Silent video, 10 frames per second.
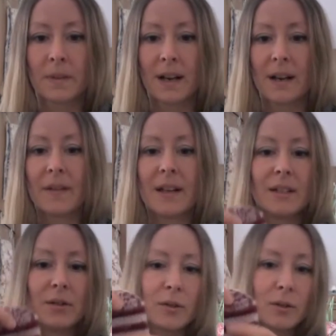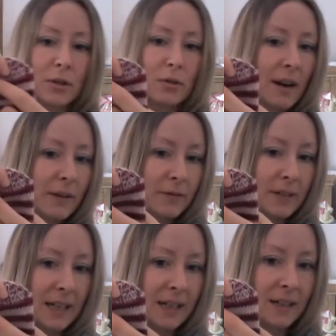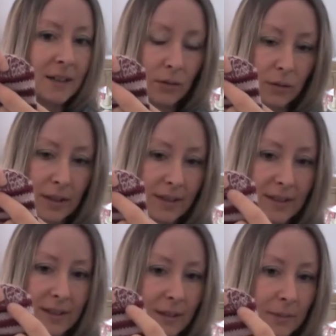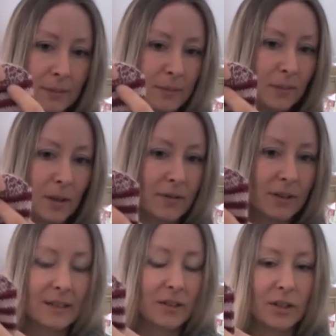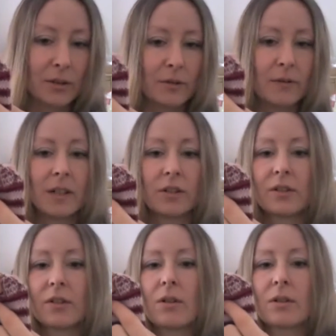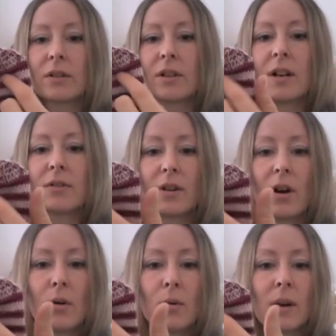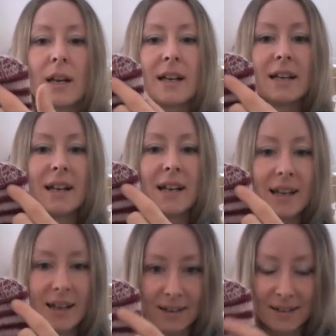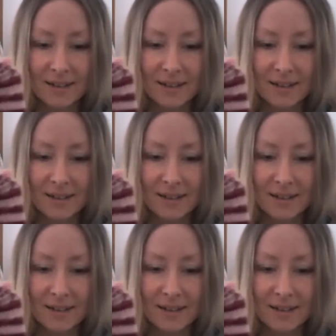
and then you do your grafting, or whatever it is you do to finish the sock, to close the hole here.